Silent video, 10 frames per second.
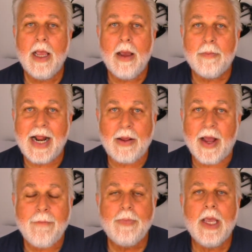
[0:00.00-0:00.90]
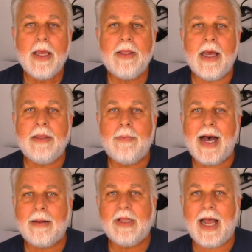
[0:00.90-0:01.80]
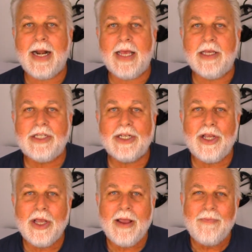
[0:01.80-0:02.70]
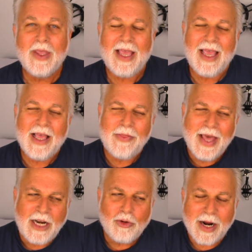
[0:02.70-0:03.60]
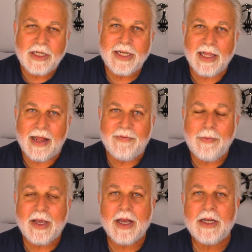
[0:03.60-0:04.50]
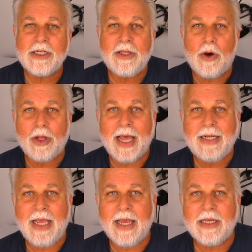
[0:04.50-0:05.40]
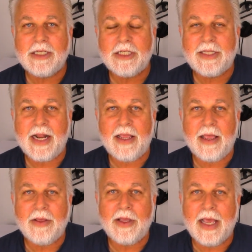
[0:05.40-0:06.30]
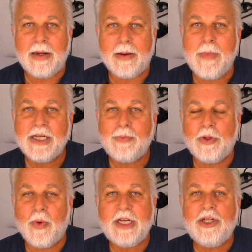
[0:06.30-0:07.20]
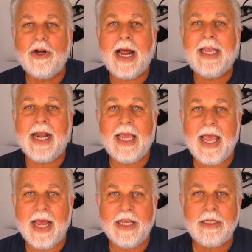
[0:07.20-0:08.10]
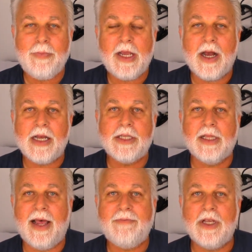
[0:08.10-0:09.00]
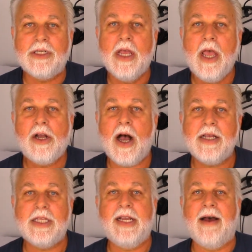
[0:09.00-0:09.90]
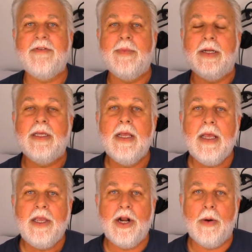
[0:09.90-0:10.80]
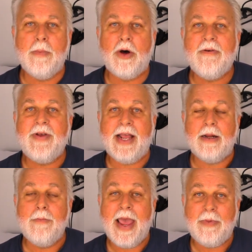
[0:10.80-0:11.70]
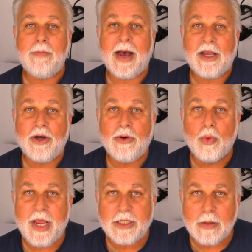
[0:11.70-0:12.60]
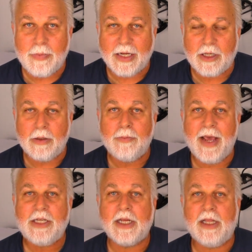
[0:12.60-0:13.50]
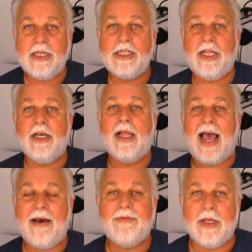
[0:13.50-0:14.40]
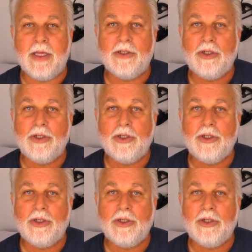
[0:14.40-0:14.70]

But anyway, the bottom line is, they try to sell envy because the whole idea is that it must, the reason you're not getting ahead isn't because the left has caused the government, motivated maybe by good reason, but to basically steal half the